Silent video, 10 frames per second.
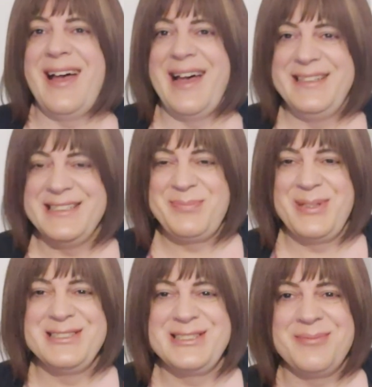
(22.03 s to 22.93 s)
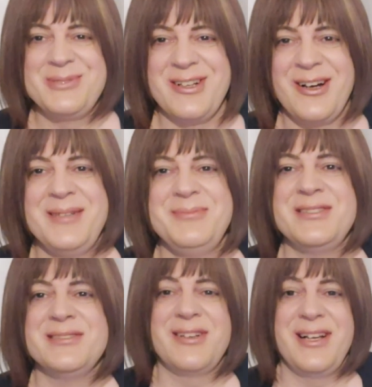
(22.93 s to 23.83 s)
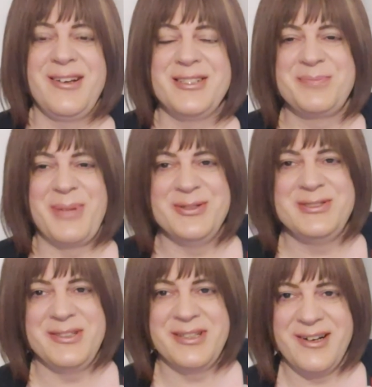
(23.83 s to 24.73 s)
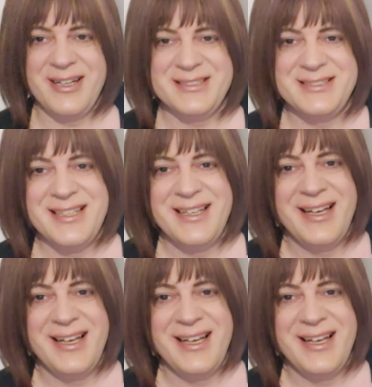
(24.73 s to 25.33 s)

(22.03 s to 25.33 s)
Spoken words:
And it's been some time since I last spoke to you guys,